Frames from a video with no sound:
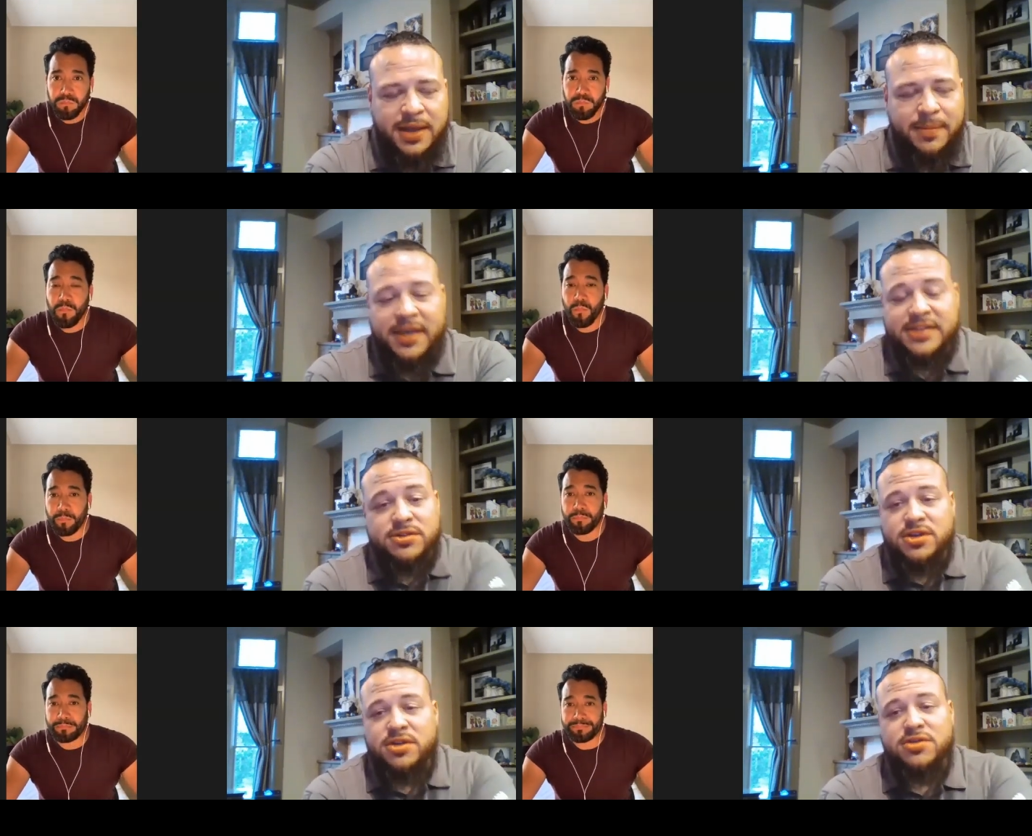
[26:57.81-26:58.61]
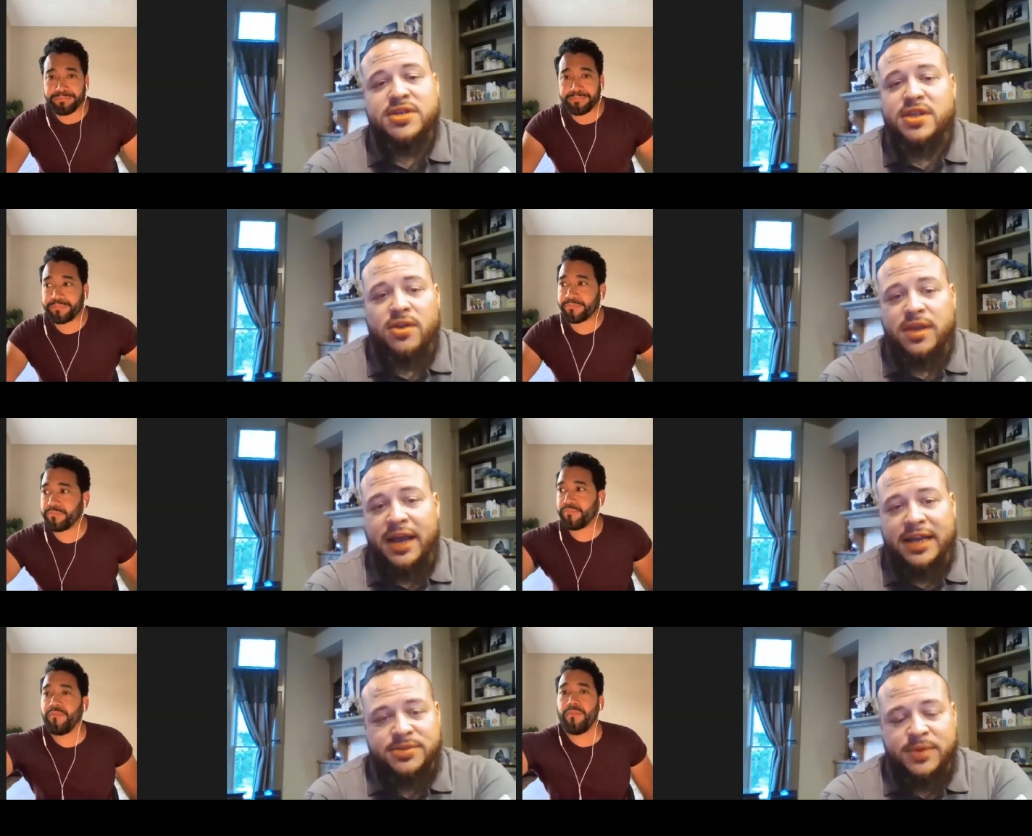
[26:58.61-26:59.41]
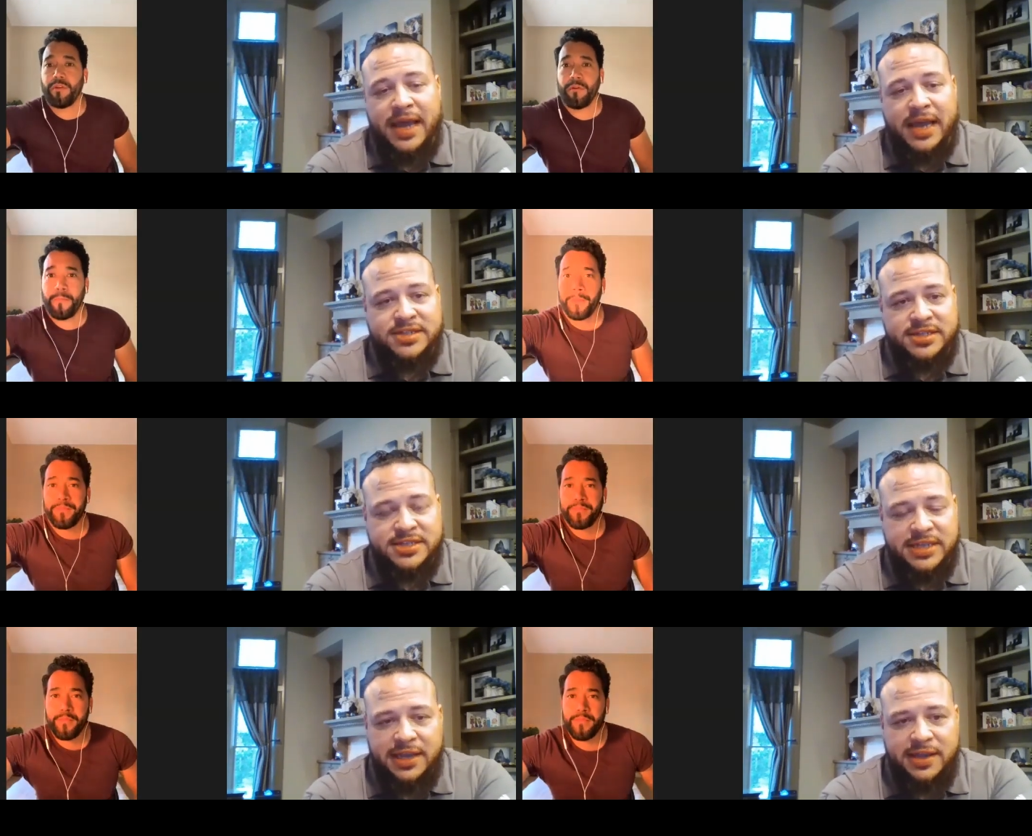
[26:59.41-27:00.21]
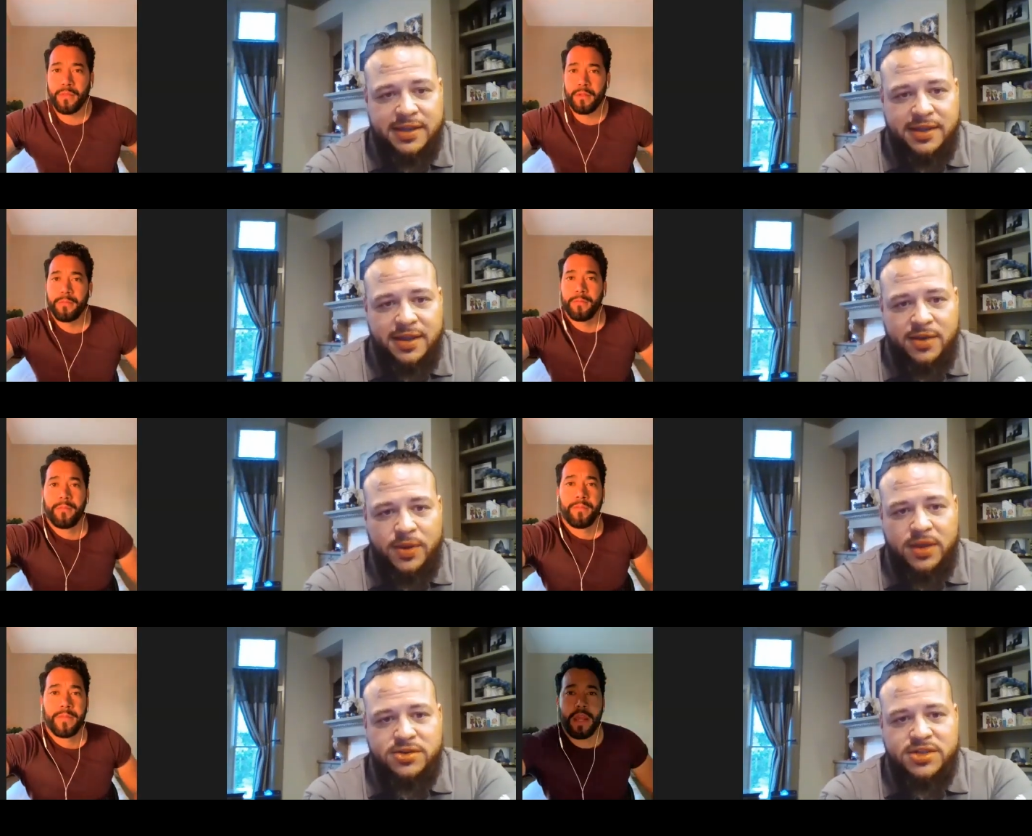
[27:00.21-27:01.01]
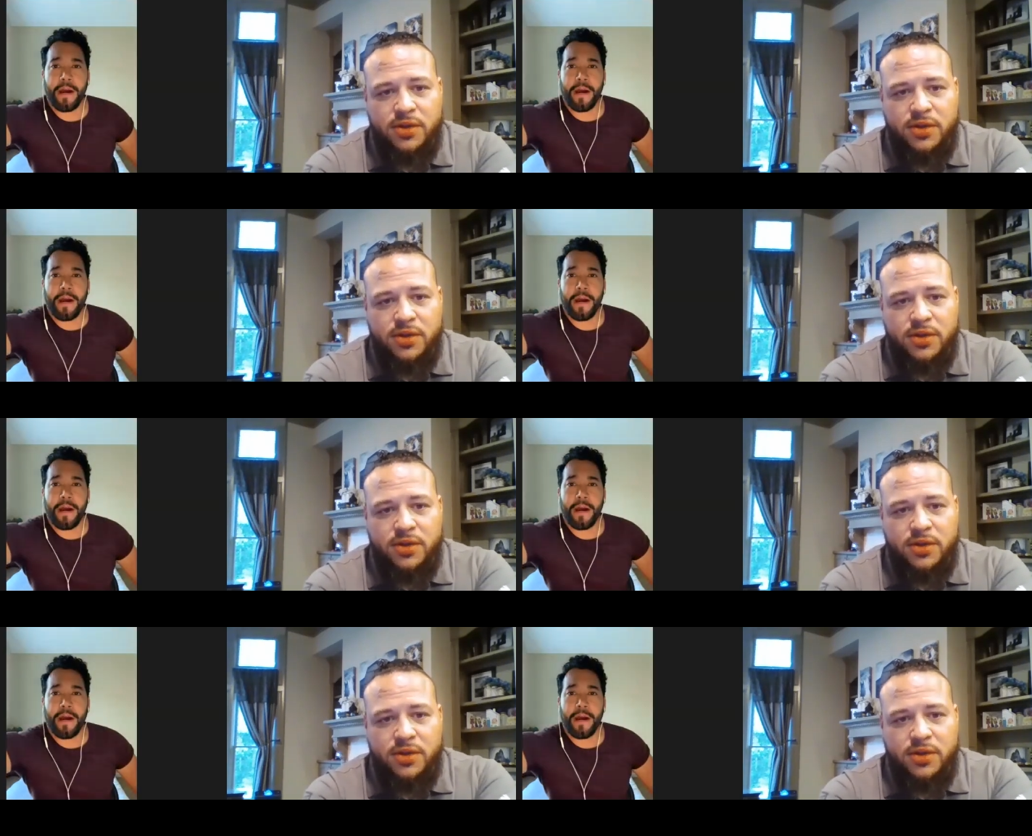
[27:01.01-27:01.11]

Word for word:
Speaker 1: Because those are usually the only guys that we actually see. We usually yeah.